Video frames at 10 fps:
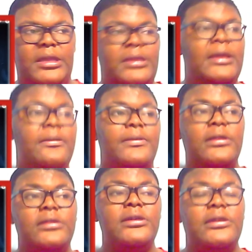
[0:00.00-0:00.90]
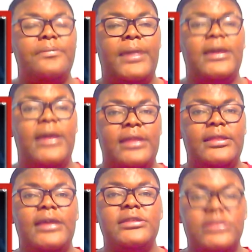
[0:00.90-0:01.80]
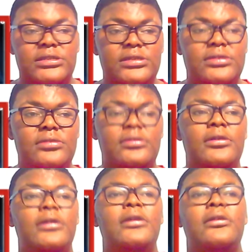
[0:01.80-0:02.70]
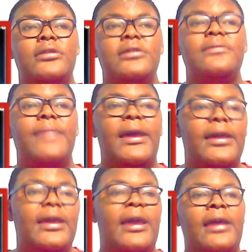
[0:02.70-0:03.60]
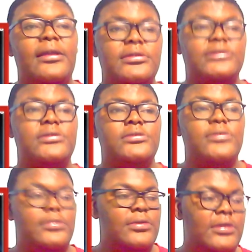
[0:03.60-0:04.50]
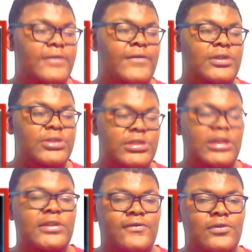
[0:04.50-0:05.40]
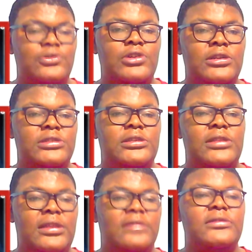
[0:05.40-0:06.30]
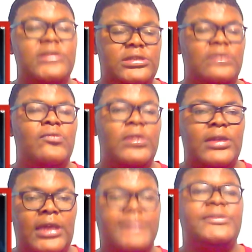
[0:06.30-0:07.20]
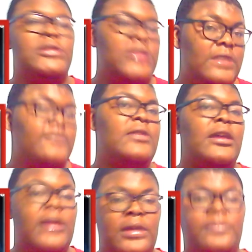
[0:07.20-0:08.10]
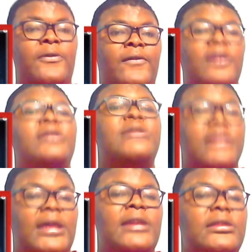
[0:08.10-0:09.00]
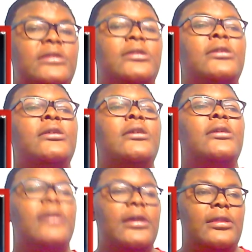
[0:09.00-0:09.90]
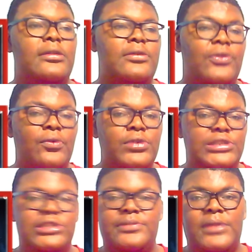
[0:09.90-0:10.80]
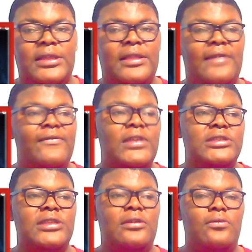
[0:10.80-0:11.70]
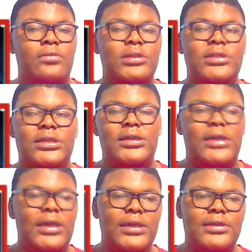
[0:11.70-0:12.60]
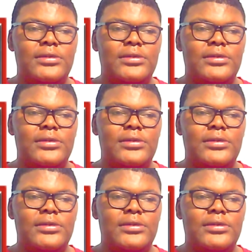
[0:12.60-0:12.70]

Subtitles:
yeah, but looking back at that scene, looking back at Avengers Age of Ultron scene, that scene where Cap is lifting that hammer very slightly, and Thor's just making that face like, what the heck?